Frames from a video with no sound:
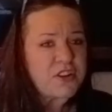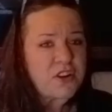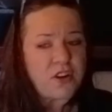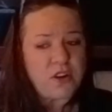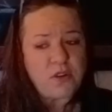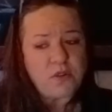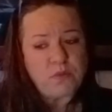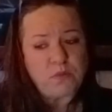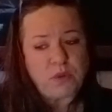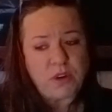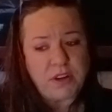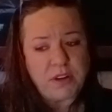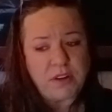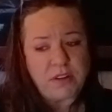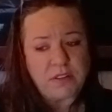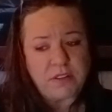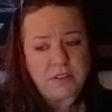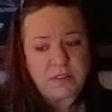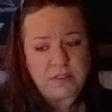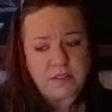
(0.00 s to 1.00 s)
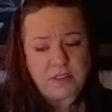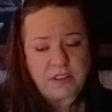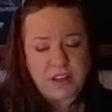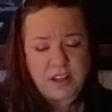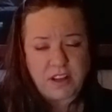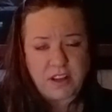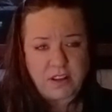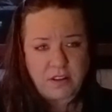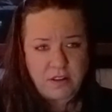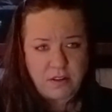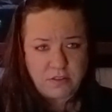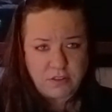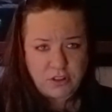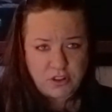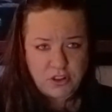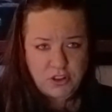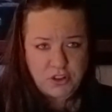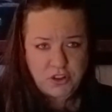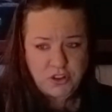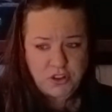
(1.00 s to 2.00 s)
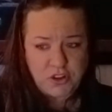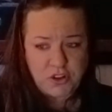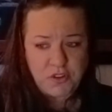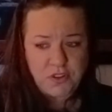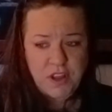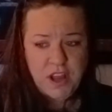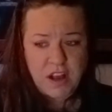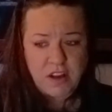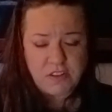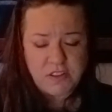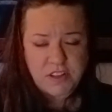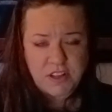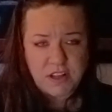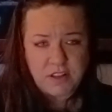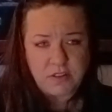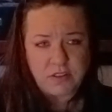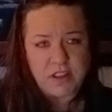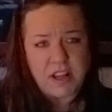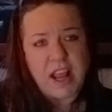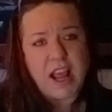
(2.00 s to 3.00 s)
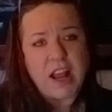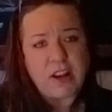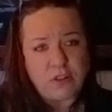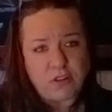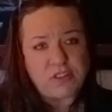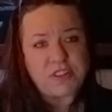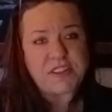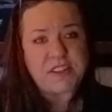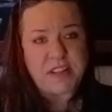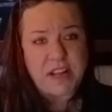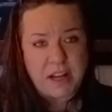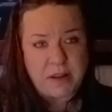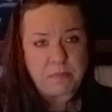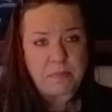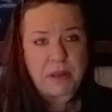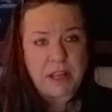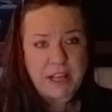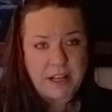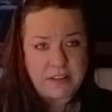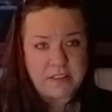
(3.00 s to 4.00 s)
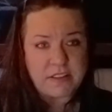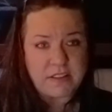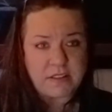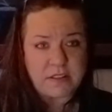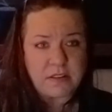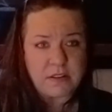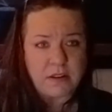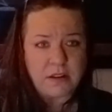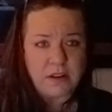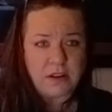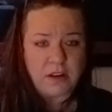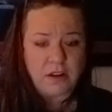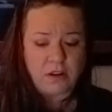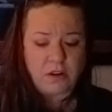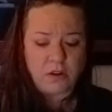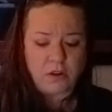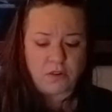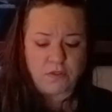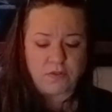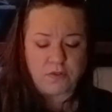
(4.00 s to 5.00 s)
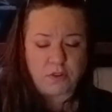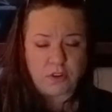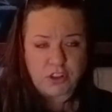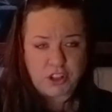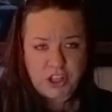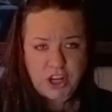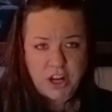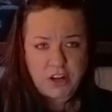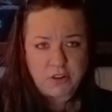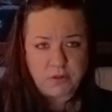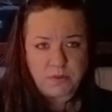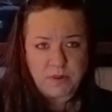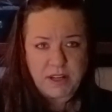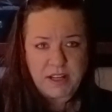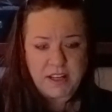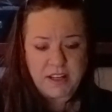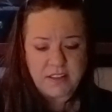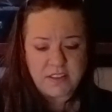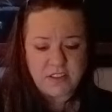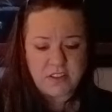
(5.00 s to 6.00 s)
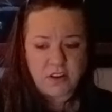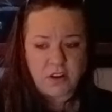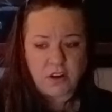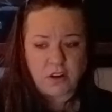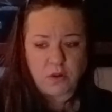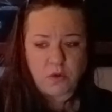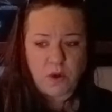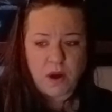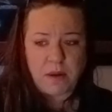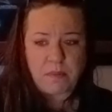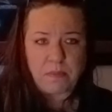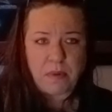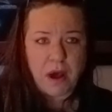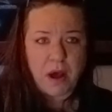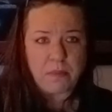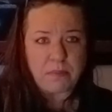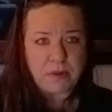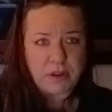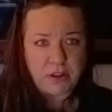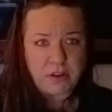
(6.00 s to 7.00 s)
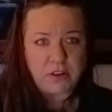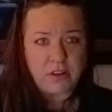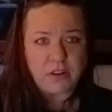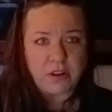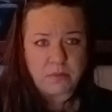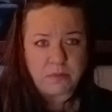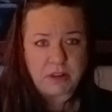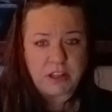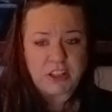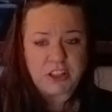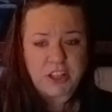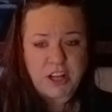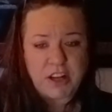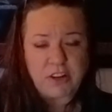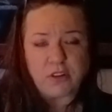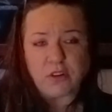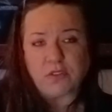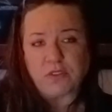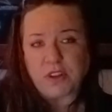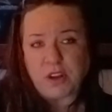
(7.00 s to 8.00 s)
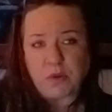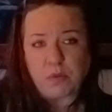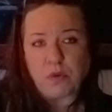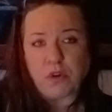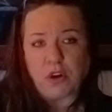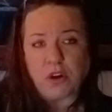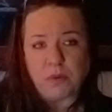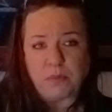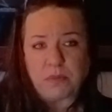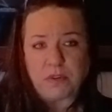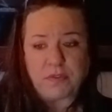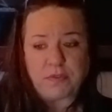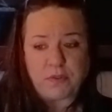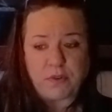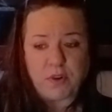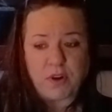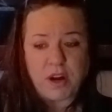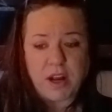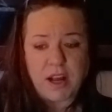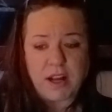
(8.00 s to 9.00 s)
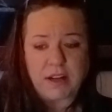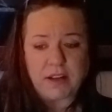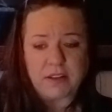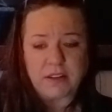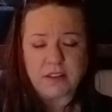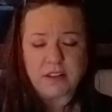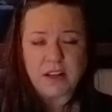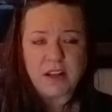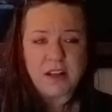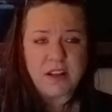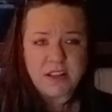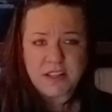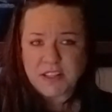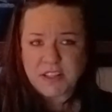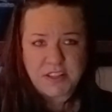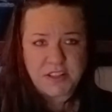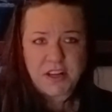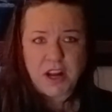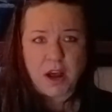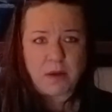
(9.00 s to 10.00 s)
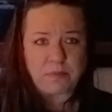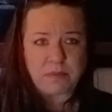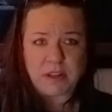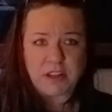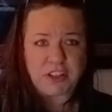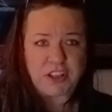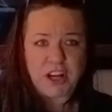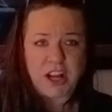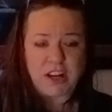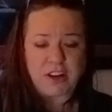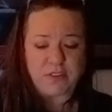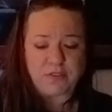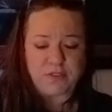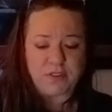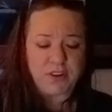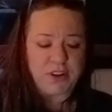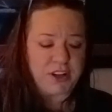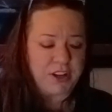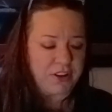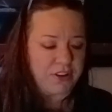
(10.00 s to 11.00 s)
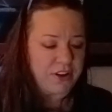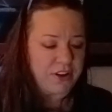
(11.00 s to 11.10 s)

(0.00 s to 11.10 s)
are one of the annual sneak peeks or foreshadow readings are quite popular on my channel, or they were before I stopped the channel for 1.5